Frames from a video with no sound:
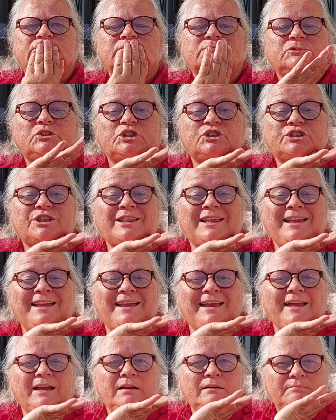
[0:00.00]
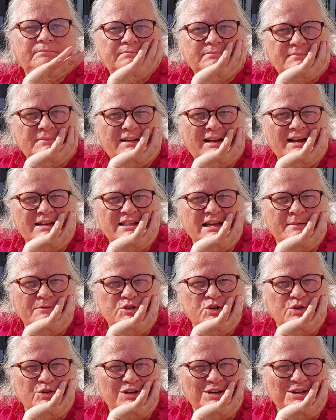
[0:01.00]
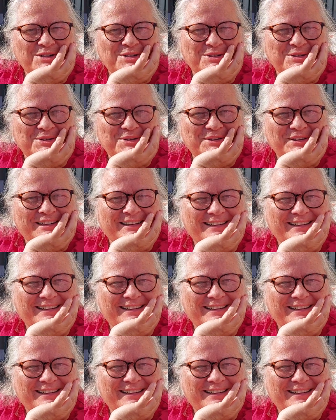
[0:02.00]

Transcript: just thinking as I'm talking to you.